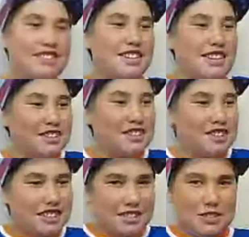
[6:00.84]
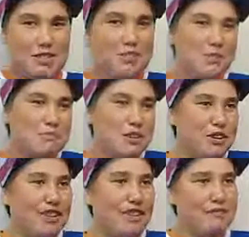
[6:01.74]
Tāne Ora is an awesome
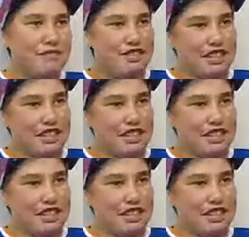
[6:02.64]
program.